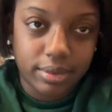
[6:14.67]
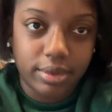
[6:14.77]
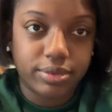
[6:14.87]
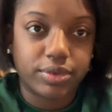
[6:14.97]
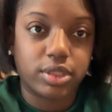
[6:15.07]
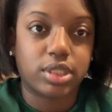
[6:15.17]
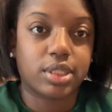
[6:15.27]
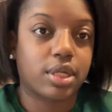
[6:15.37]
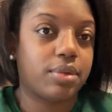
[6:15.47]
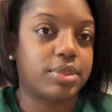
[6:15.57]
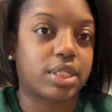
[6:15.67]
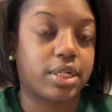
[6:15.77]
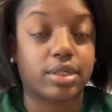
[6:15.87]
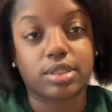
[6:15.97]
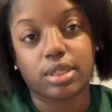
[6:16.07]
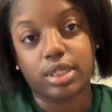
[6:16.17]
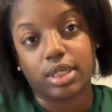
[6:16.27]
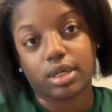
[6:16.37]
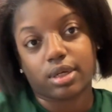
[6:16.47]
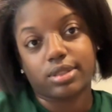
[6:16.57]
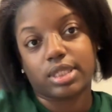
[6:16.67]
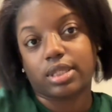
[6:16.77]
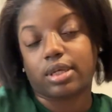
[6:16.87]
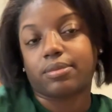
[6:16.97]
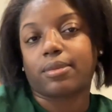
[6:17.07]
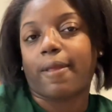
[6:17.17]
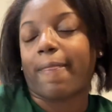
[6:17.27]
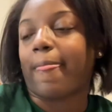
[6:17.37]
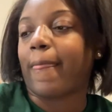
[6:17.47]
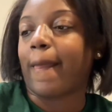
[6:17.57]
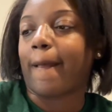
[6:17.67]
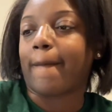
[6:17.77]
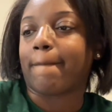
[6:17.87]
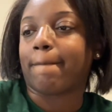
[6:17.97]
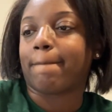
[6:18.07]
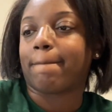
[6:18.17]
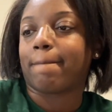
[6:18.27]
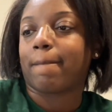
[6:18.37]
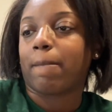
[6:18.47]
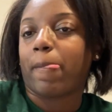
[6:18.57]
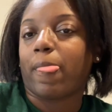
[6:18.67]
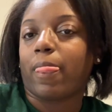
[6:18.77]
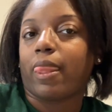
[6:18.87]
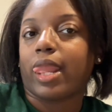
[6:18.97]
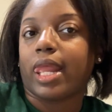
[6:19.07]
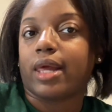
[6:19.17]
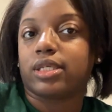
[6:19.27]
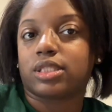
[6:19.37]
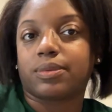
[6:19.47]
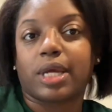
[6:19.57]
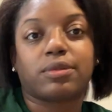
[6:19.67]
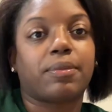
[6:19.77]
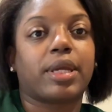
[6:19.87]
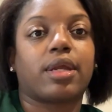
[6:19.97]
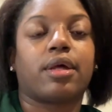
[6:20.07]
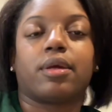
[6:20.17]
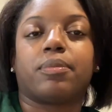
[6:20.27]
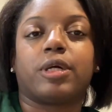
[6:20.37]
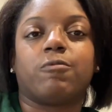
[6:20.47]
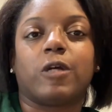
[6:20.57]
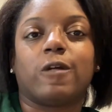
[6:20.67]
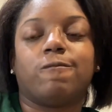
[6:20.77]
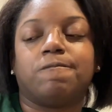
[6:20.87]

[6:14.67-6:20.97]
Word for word: unfortunately he was in here, so he didn't go see them. Um, so we have to make another appointment.